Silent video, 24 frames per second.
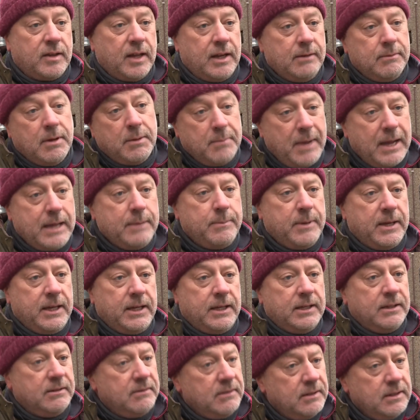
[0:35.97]
thing that
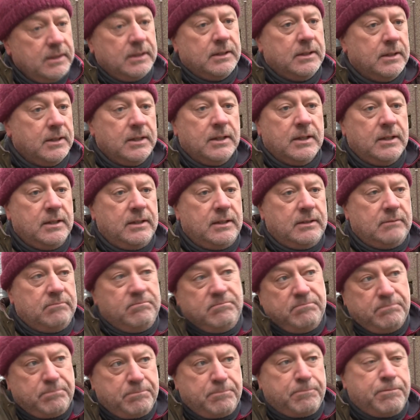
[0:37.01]
maybe
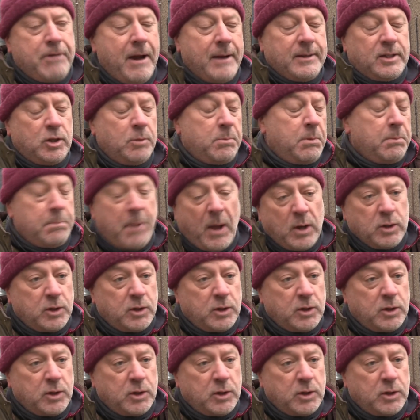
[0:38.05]
perhaps should be